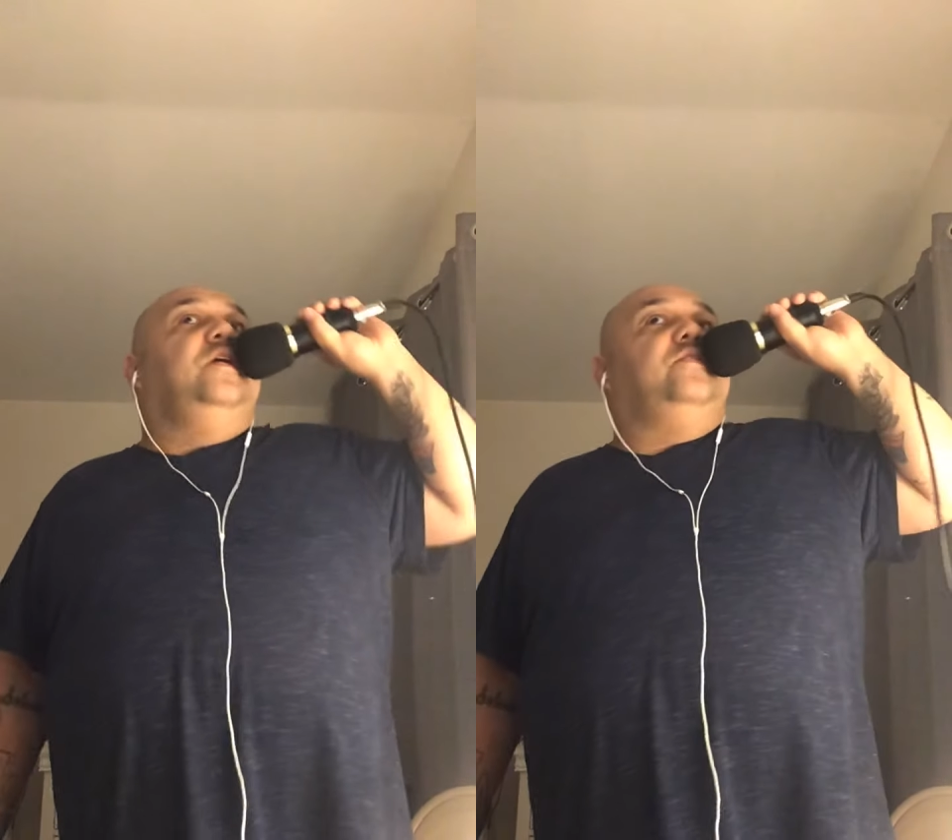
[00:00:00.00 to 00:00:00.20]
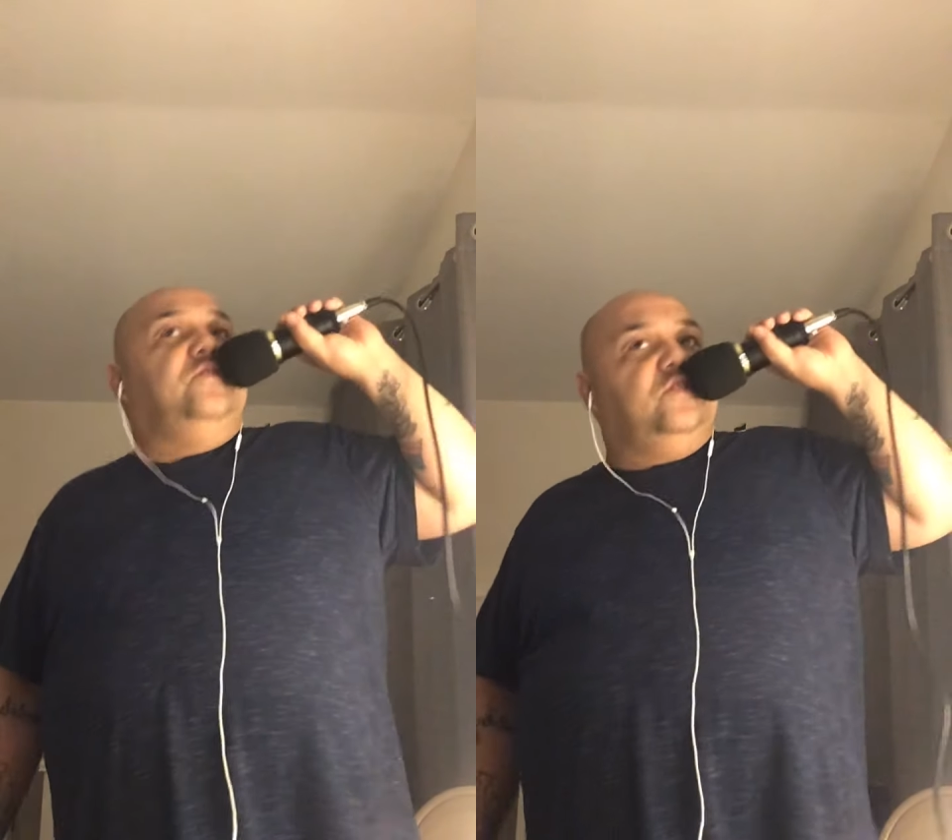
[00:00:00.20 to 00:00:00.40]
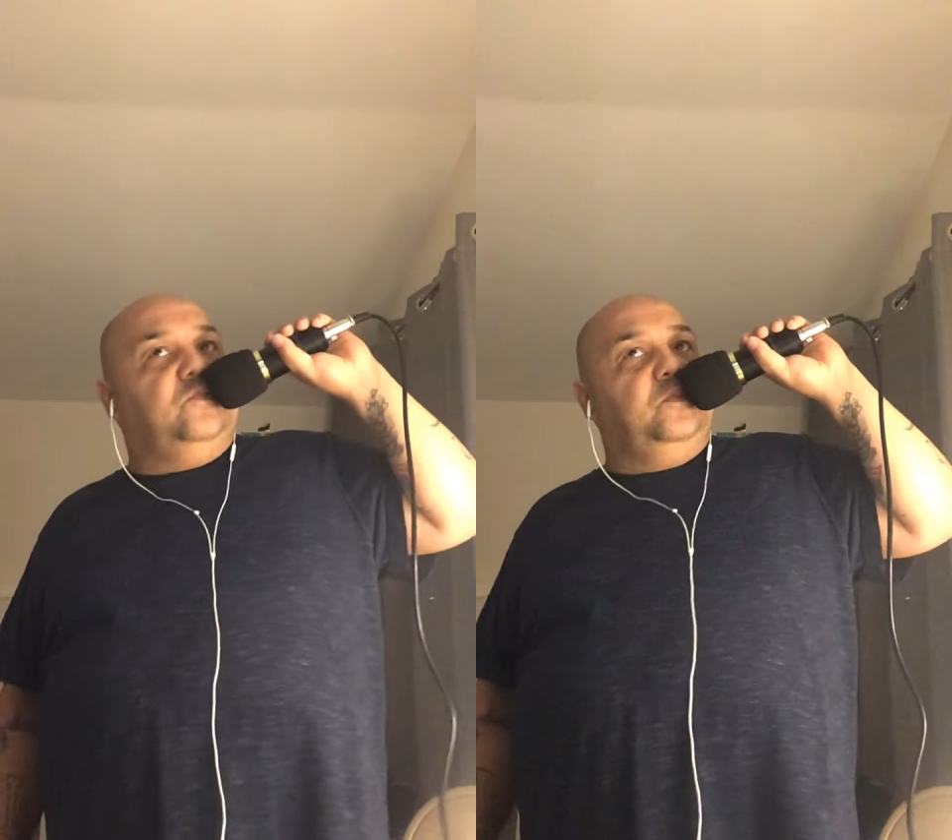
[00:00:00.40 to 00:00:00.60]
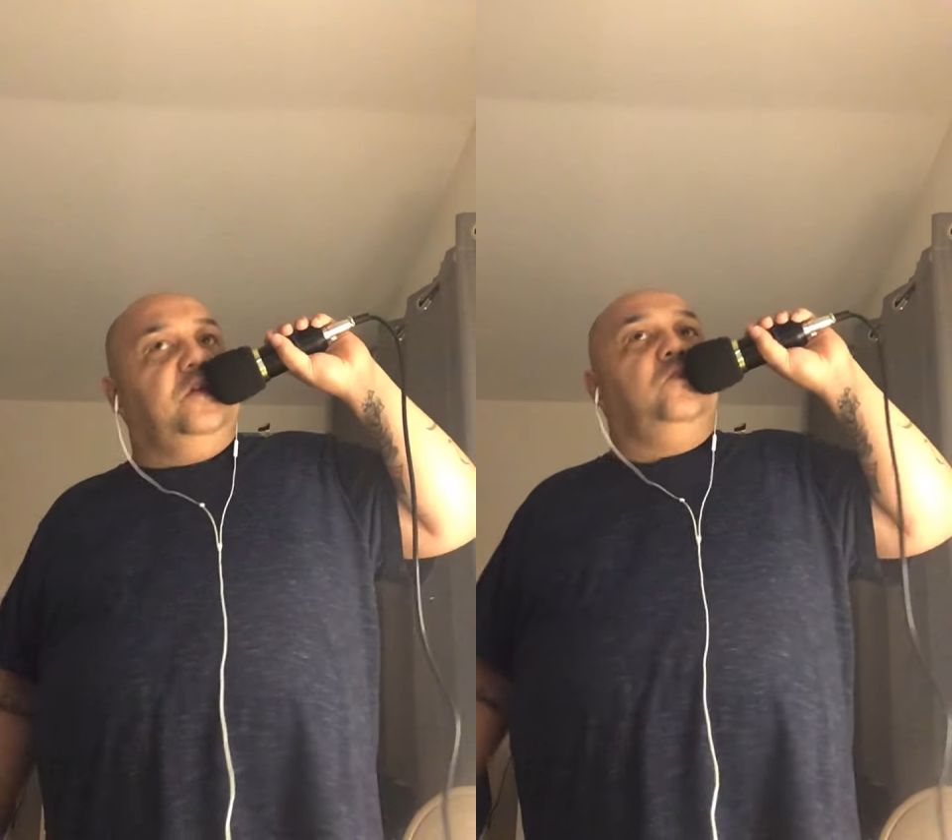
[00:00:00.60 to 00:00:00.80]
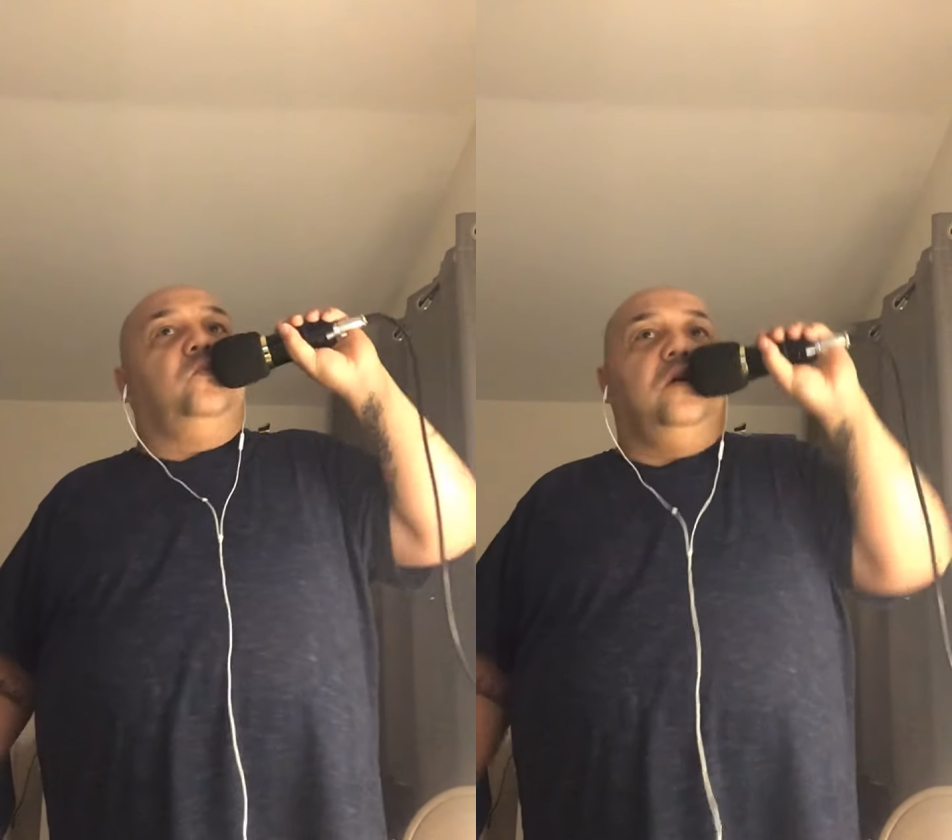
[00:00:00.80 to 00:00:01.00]
This is
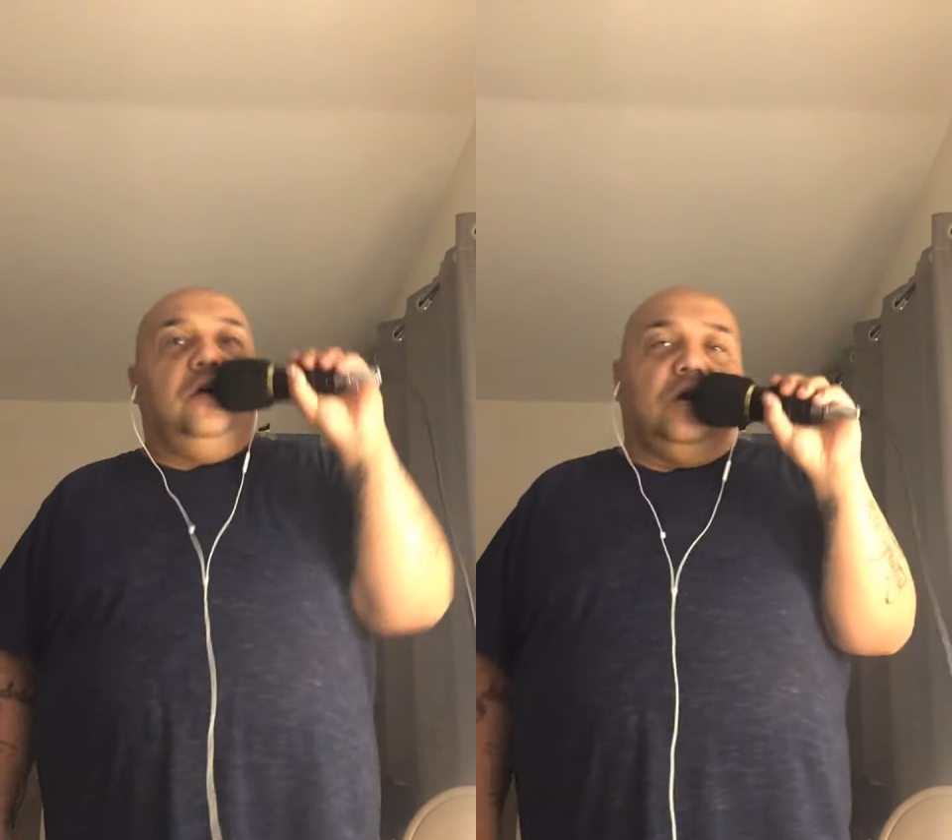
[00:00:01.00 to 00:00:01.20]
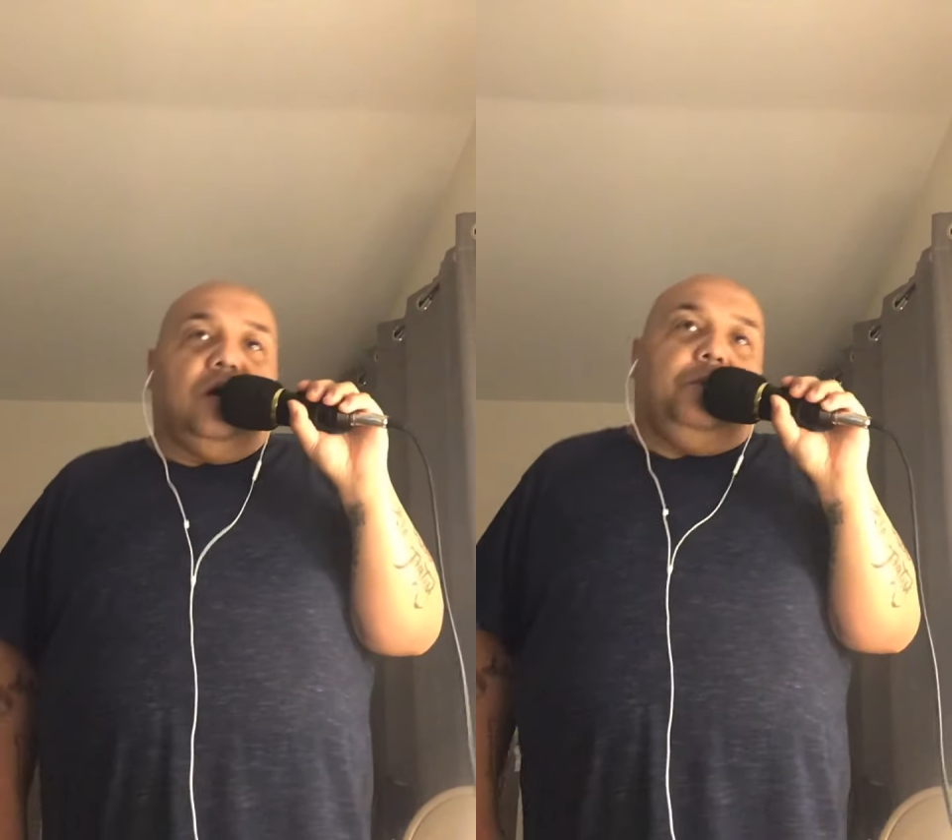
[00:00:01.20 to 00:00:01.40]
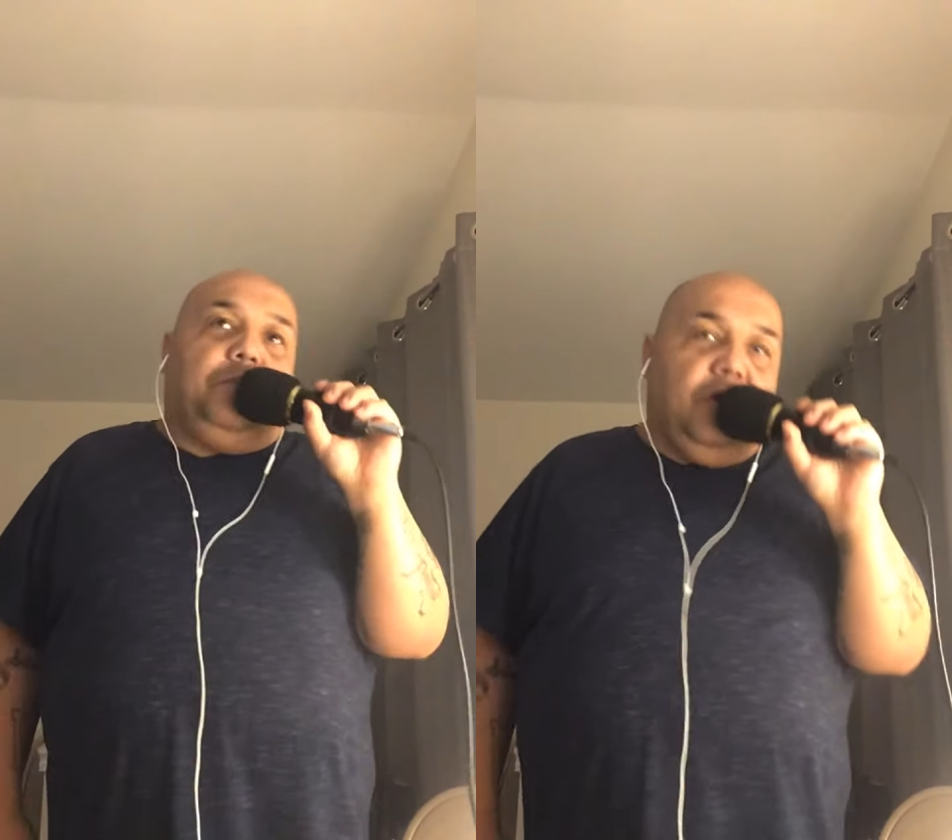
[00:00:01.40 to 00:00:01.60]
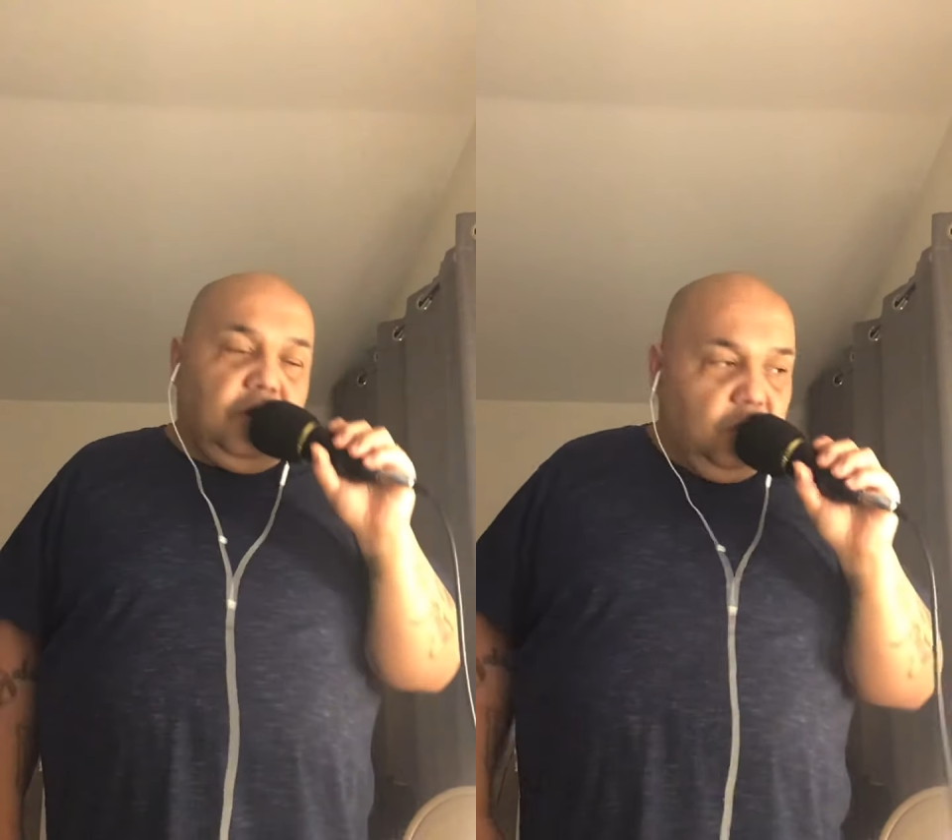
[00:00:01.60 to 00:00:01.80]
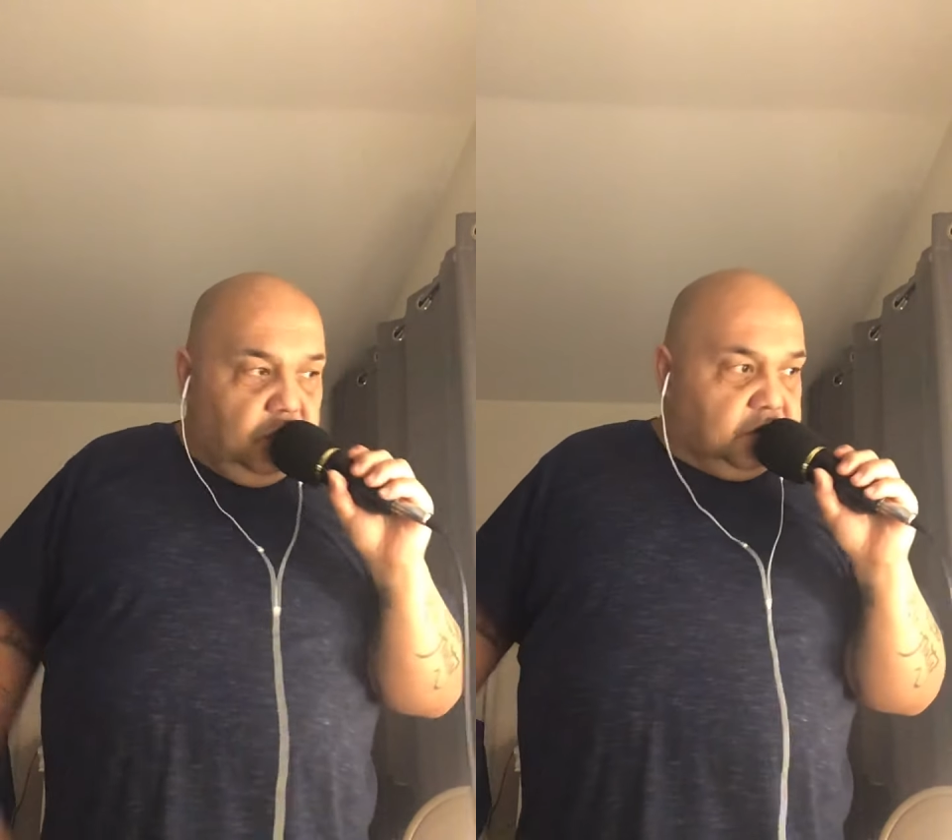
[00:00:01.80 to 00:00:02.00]
me, what?
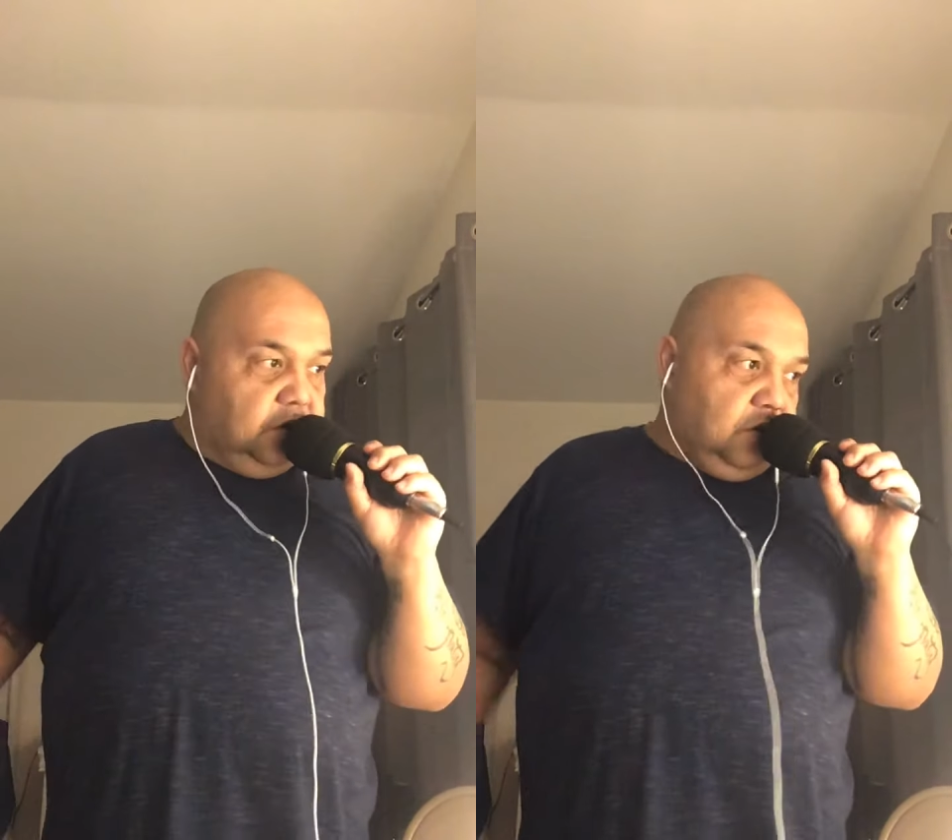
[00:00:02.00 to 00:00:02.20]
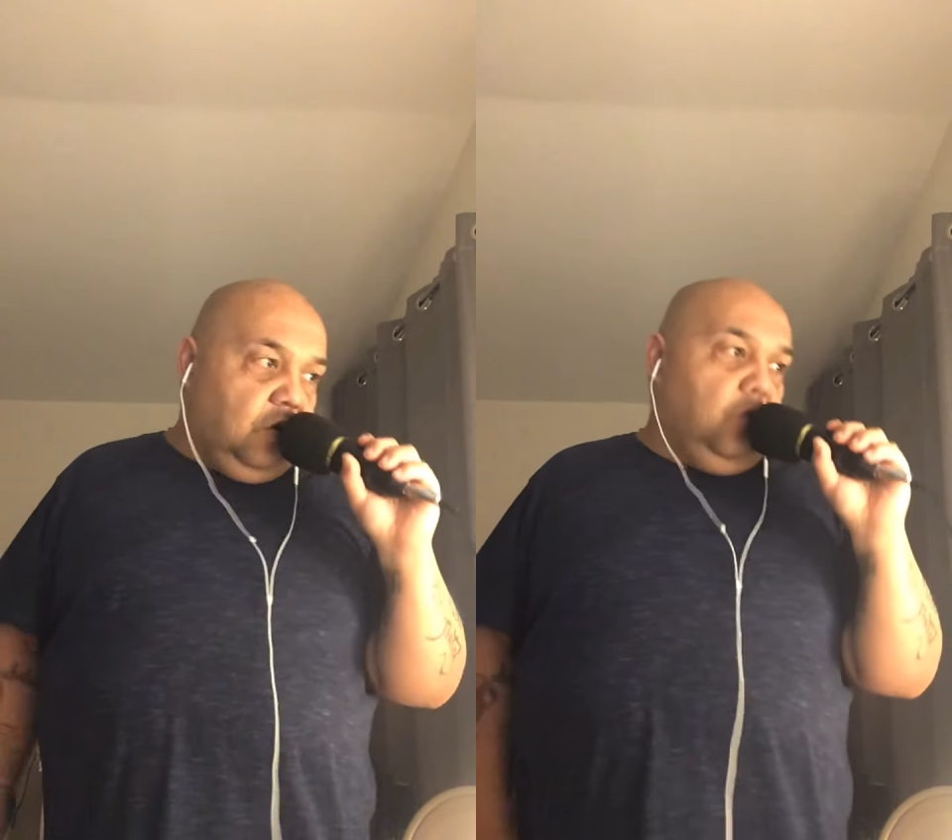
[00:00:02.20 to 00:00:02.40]
Putting with the know,